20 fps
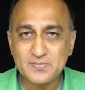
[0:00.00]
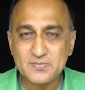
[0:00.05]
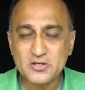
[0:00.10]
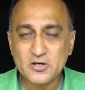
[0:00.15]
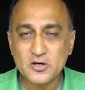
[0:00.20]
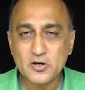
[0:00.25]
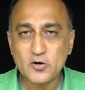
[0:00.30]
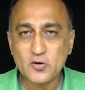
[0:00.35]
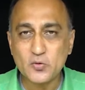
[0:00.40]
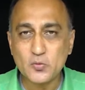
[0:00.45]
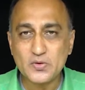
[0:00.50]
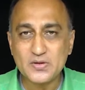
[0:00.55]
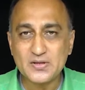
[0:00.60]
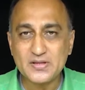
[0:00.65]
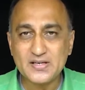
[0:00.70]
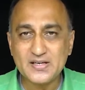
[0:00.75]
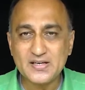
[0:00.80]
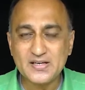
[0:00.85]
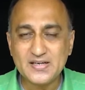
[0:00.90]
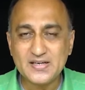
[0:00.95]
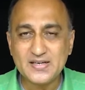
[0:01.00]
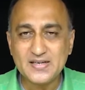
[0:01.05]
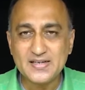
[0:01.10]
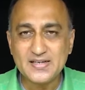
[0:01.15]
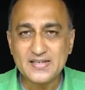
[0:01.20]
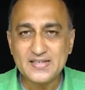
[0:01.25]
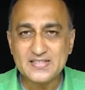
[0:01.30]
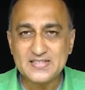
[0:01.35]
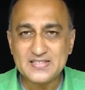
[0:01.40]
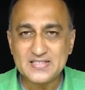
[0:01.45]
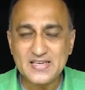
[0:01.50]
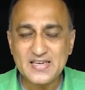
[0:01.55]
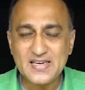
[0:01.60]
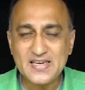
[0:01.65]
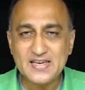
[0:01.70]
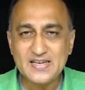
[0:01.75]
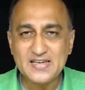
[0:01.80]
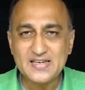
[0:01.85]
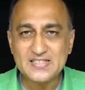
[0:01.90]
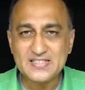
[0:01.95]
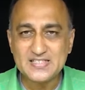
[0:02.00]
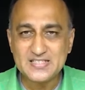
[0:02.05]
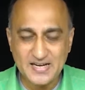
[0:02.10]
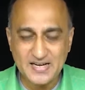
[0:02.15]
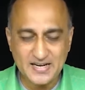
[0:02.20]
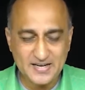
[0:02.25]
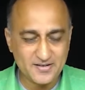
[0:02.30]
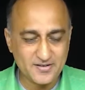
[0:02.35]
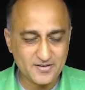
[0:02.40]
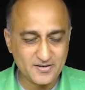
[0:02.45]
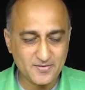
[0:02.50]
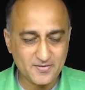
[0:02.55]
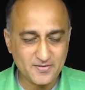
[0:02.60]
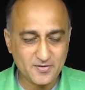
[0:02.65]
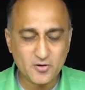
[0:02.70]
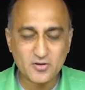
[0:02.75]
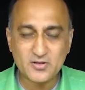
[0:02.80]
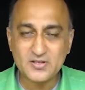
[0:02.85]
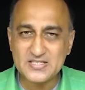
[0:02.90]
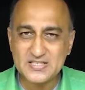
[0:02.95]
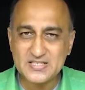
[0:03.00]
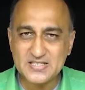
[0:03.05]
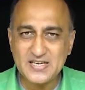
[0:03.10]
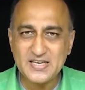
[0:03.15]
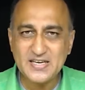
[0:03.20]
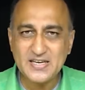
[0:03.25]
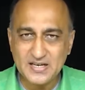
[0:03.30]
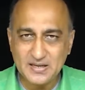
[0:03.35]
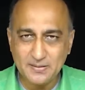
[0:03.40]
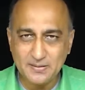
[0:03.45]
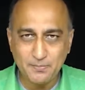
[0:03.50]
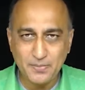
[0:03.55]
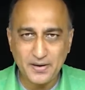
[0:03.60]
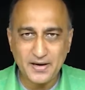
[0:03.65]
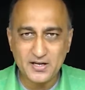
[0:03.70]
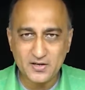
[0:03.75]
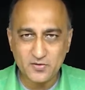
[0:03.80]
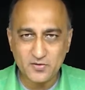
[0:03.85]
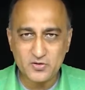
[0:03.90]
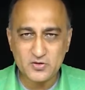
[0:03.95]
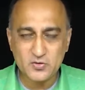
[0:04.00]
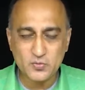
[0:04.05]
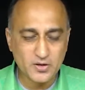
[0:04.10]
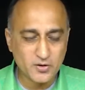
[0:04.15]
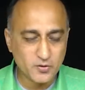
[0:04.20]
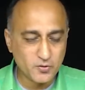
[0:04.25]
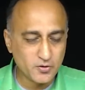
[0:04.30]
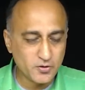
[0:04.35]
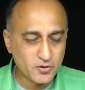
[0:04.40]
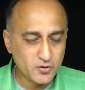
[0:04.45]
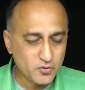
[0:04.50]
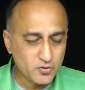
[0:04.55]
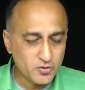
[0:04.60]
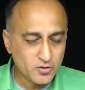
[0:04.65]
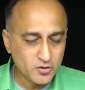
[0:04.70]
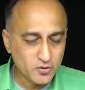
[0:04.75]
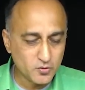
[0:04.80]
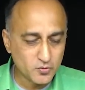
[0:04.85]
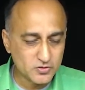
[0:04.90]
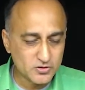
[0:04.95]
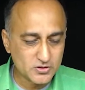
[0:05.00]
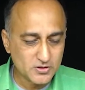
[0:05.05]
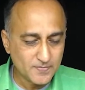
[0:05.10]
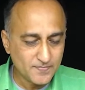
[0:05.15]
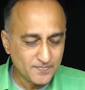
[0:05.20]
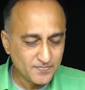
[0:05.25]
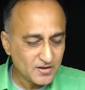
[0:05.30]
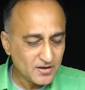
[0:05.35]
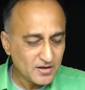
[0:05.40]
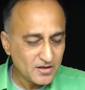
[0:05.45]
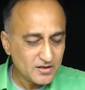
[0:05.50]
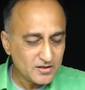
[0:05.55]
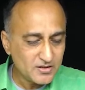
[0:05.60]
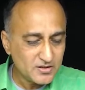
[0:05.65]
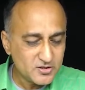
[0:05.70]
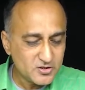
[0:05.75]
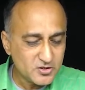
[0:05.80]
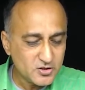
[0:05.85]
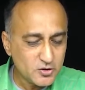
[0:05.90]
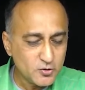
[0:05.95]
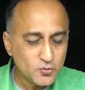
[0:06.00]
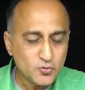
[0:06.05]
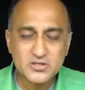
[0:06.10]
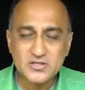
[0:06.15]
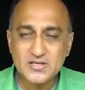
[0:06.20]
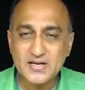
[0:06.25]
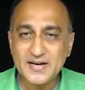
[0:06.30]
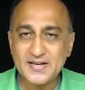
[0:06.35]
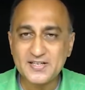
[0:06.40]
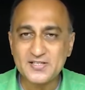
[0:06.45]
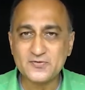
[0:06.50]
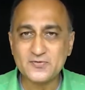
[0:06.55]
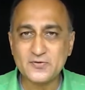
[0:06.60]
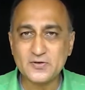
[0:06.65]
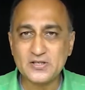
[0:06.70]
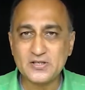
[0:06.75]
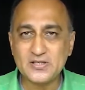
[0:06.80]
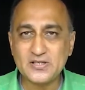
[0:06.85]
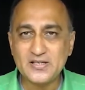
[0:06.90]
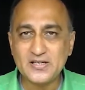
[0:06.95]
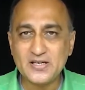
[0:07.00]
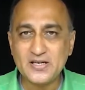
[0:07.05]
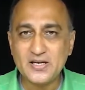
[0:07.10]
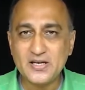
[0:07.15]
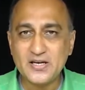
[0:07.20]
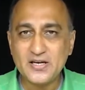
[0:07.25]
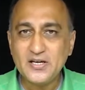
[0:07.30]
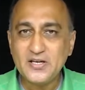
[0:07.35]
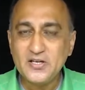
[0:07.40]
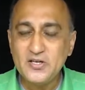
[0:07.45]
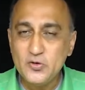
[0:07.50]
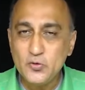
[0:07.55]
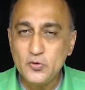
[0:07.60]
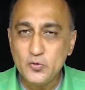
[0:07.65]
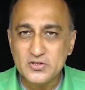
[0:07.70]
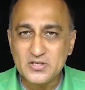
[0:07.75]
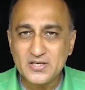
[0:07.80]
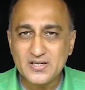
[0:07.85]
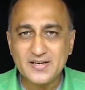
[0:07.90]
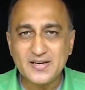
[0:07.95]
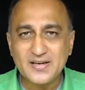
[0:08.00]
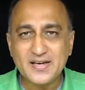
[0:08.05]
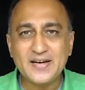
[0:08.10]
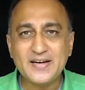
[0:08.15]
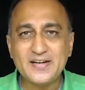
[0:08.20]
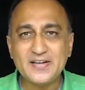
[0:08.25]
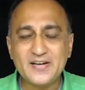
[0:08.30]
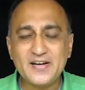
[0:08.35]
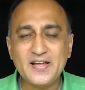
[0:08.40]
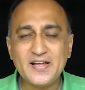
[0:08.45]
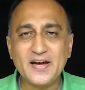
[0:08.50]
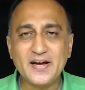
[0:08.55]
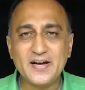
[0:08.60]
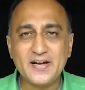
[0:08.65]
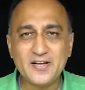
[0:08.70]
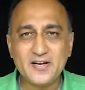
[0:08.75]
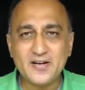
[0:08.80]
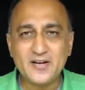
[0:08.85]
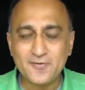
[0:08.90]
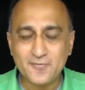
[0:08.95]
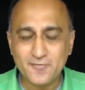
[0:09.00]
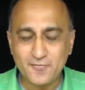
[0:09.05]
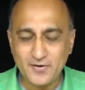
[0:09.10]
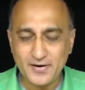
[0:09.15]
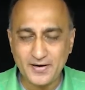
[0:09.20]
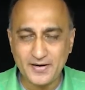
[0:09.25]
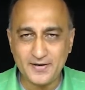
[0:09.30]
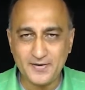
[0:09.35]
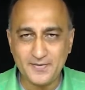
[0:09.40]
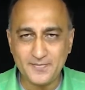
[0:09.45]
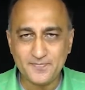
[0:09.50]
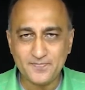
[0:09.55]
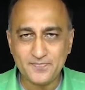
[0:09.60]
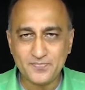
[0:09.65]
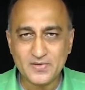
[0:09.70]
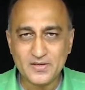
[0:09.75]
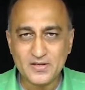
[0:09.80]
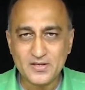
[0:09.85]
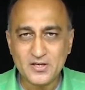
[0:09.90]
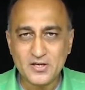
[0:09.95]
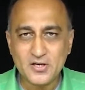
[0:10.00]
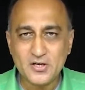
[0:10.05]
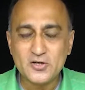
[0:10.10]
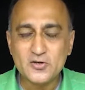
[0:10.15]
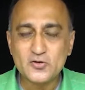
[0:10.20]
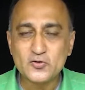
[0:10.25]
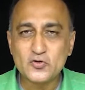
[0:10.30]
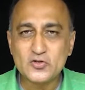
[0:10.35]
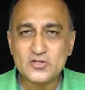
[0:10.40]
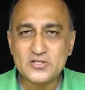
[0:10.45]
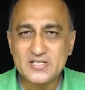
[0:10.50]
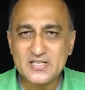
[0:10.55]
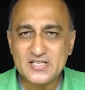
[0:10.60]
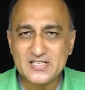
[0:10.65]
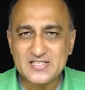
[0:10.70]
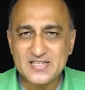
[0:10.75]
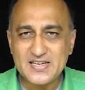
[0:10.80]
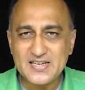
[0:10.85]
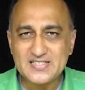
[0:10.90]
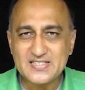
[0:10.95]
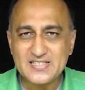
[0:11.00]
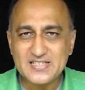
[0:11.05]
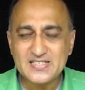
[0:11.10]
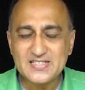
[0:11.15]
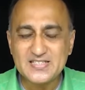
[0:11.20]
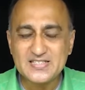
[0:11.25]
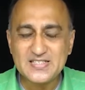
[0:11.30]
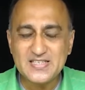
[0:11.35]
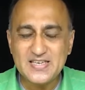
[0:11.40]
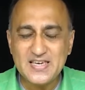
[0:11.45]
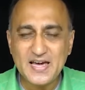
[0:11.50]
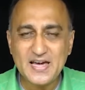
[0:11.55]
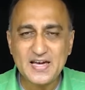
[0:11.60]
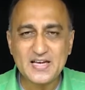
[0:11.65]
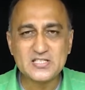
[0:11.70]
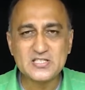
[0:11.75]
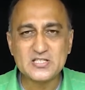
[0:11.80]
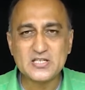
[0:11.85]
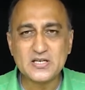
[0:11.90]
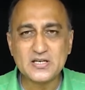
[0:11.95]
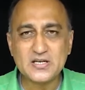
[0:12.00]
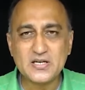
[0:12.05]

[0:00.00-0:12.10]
along with the C standard or the C compiler which we are going to use. This U stands for the user created header file. So just as C has